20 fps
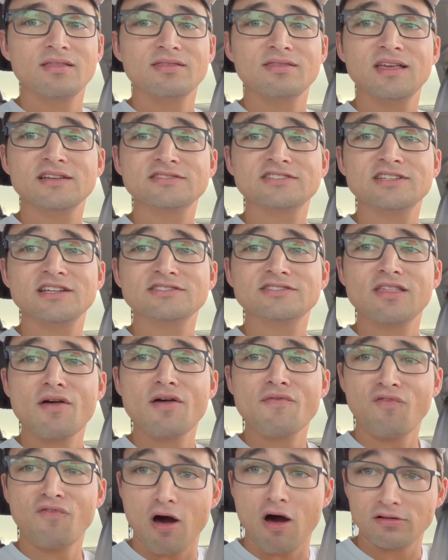This is the
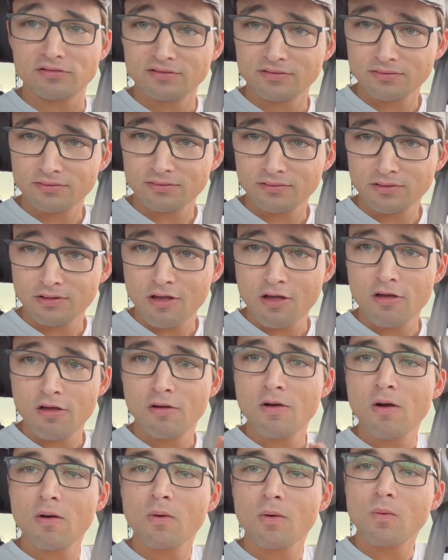fault,
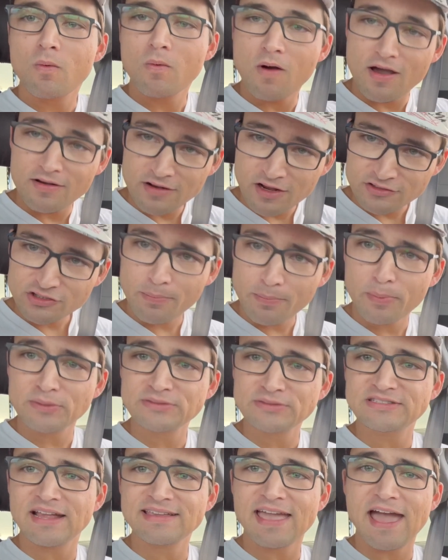
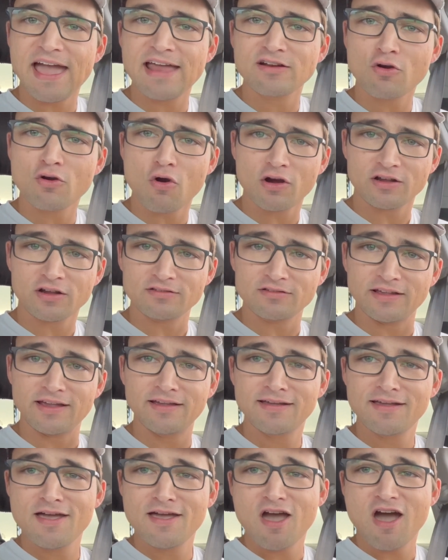100% categorically,
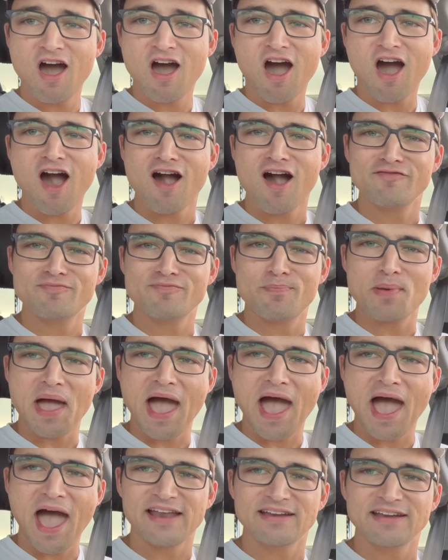of
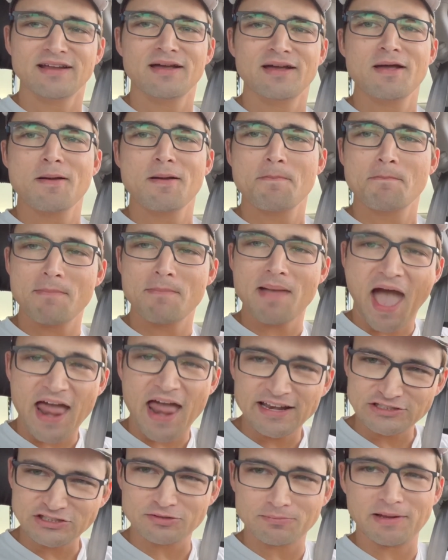bad
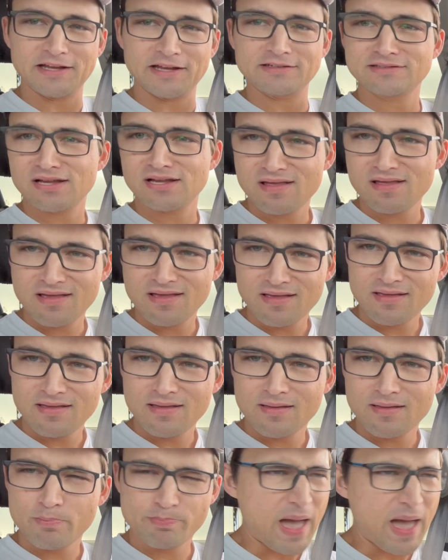management.
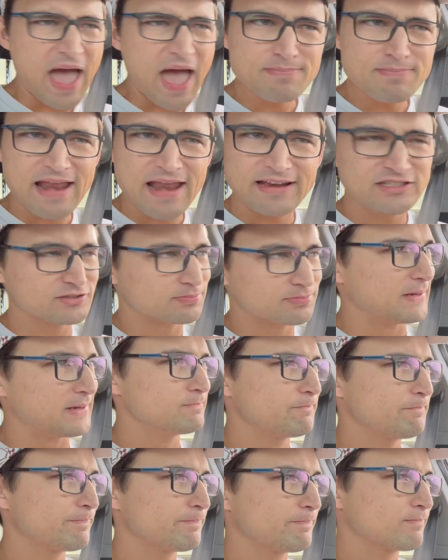Bad management.
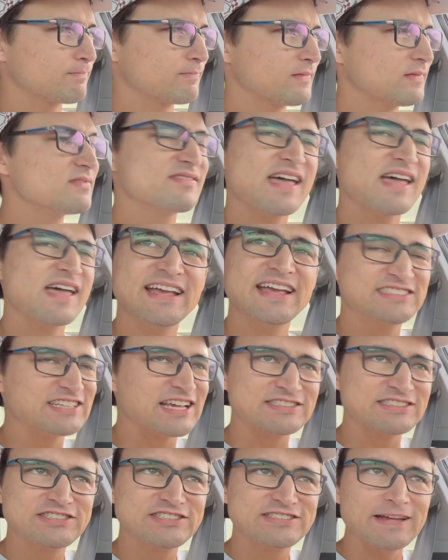It's
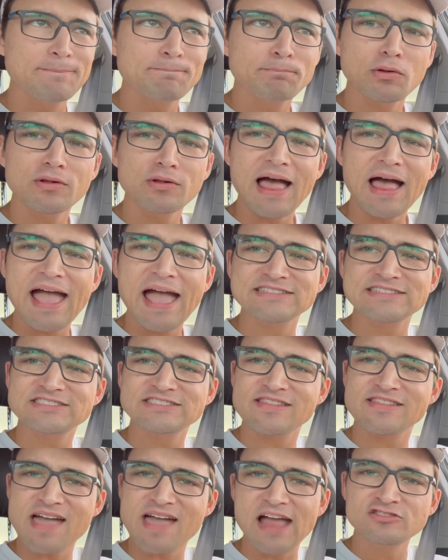as simple as
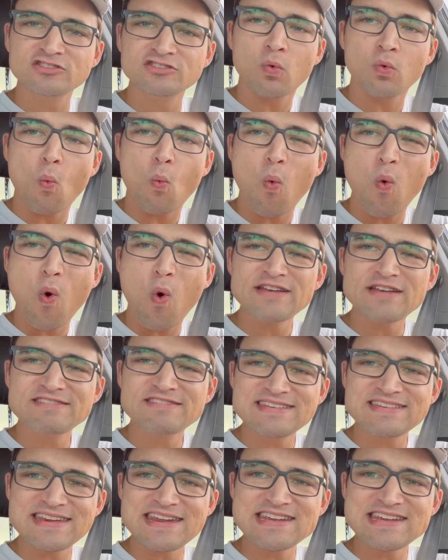that.
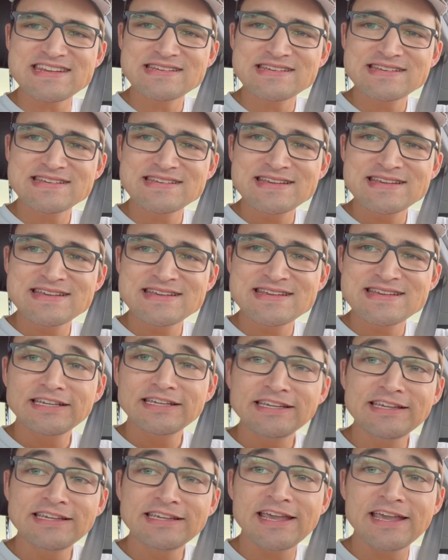20
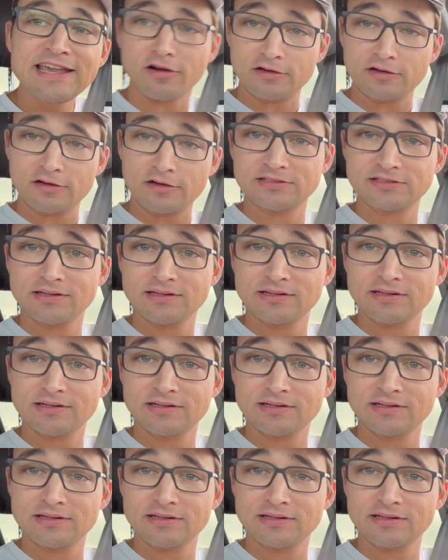years.